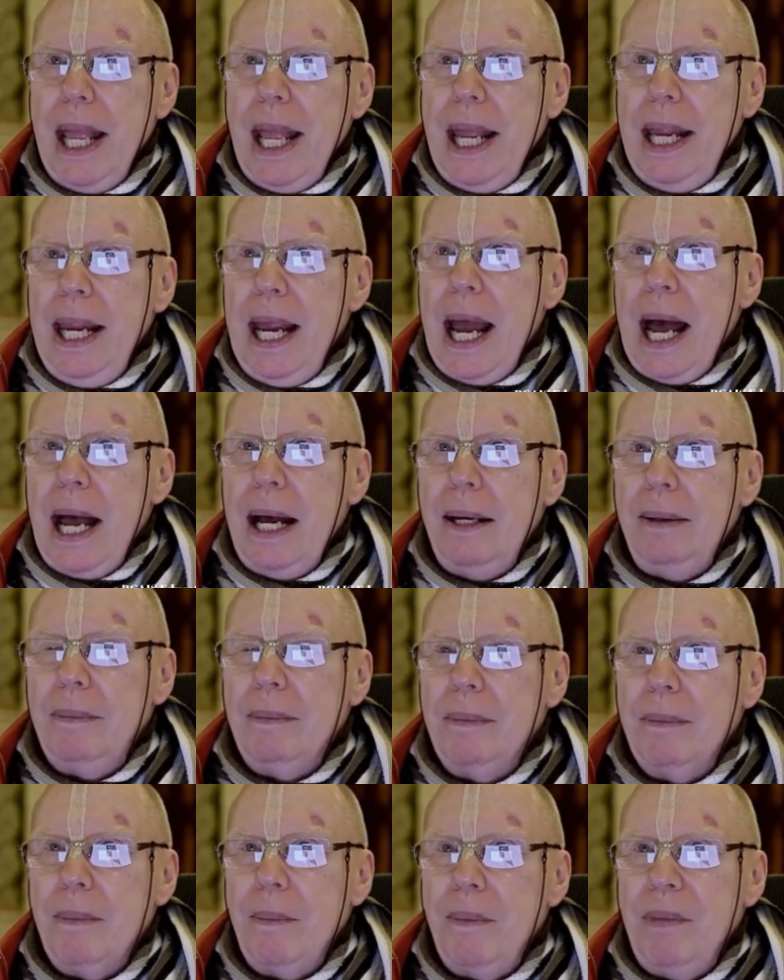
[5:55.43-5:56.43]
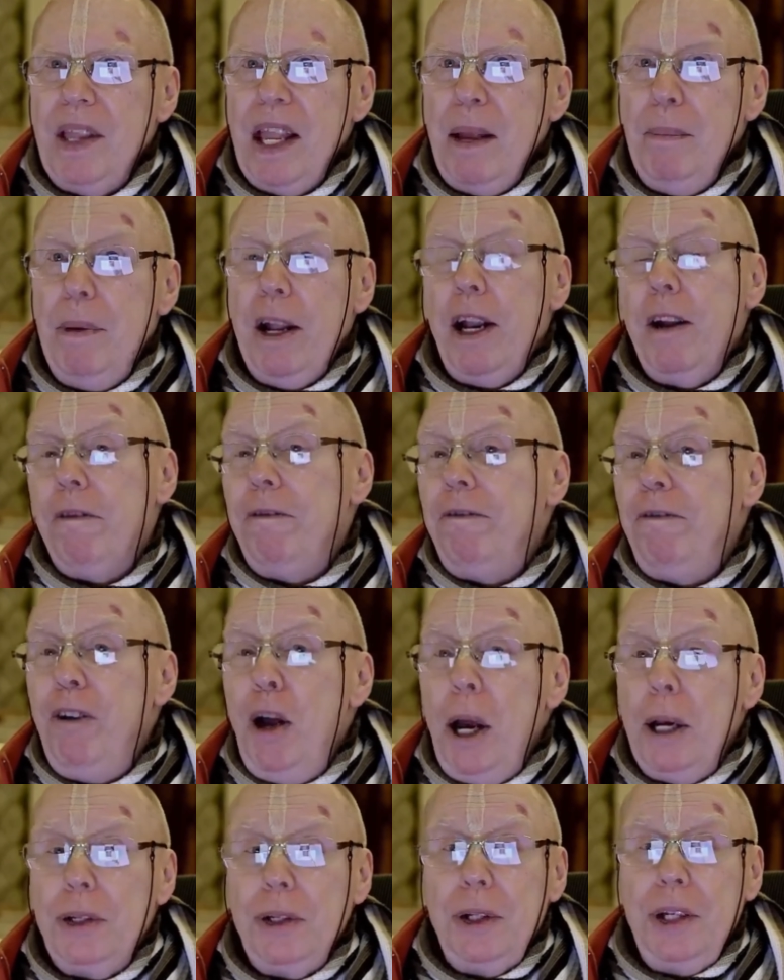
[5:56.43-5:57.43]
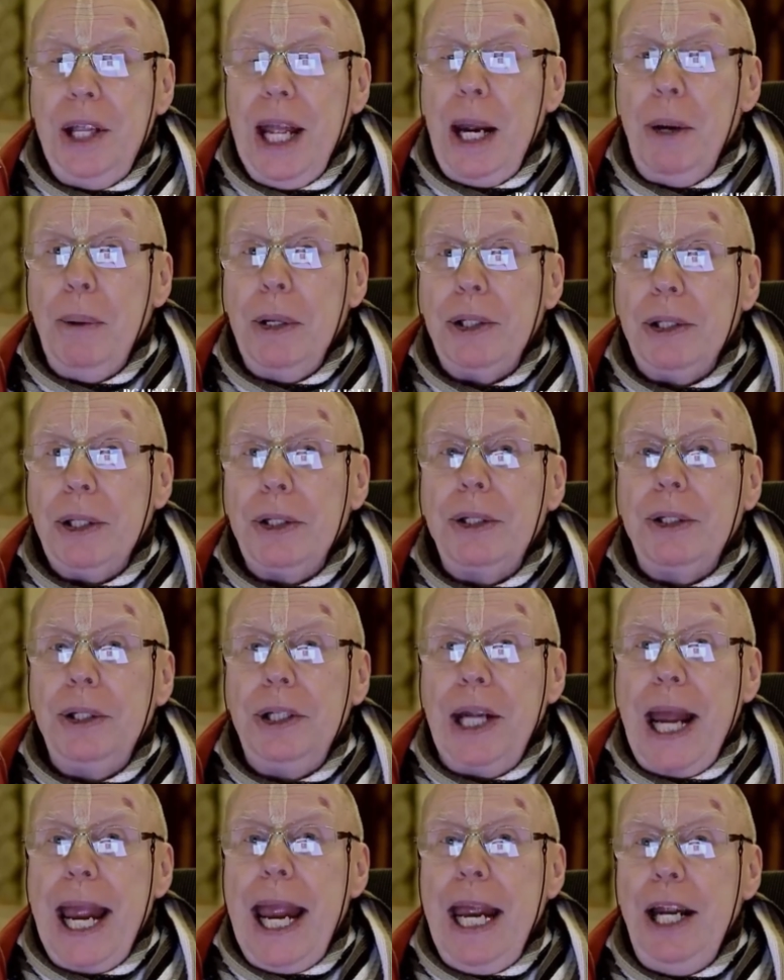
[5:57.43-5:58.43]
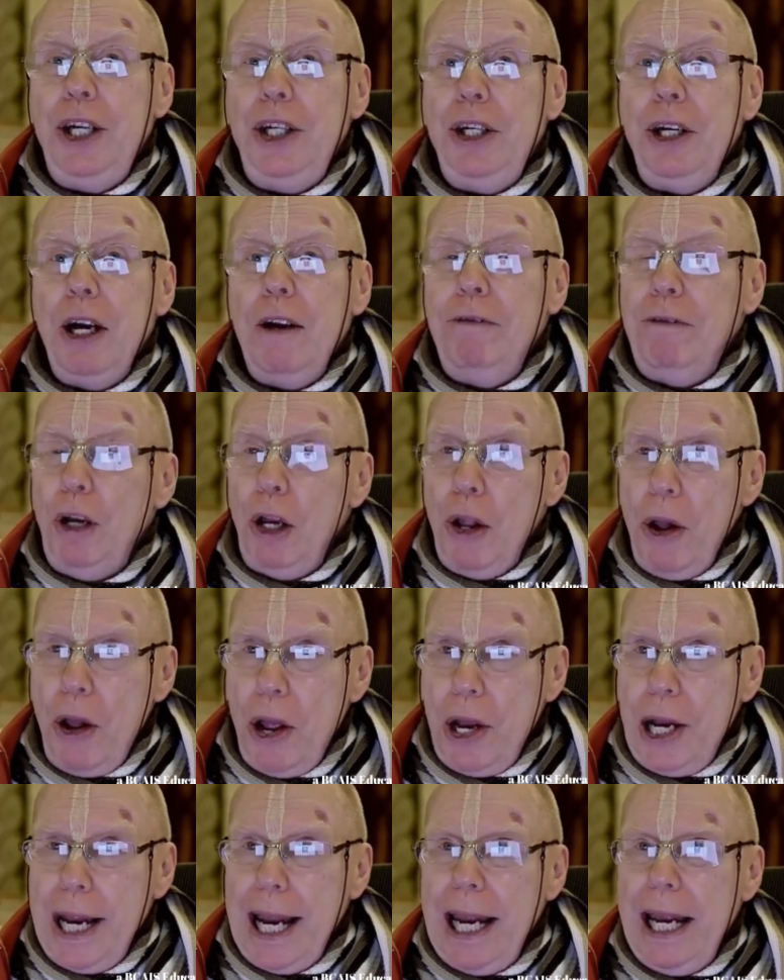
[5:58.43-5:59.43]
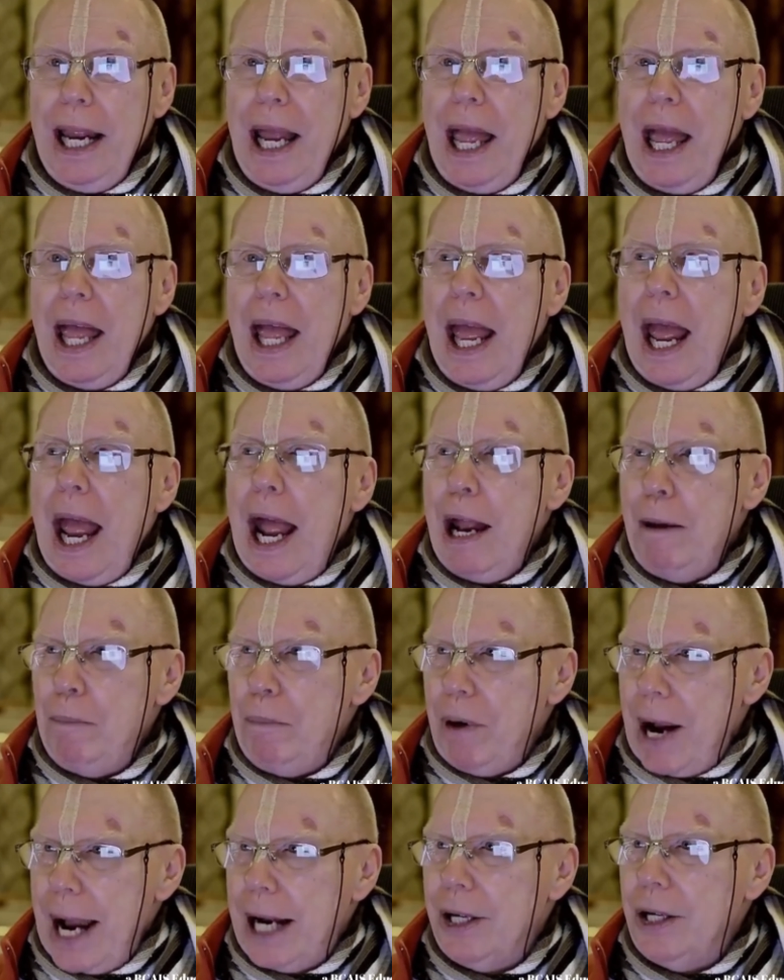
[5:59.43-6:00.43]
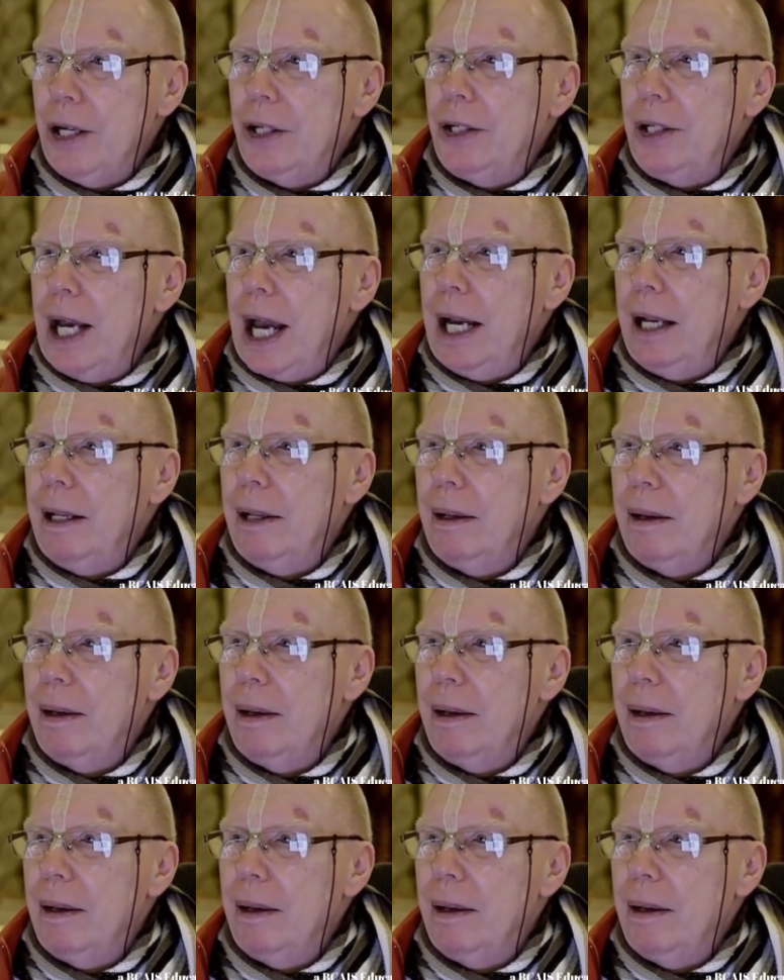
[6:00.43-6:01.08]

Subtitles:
Yeah. But at first there was a stage of learning and practicing.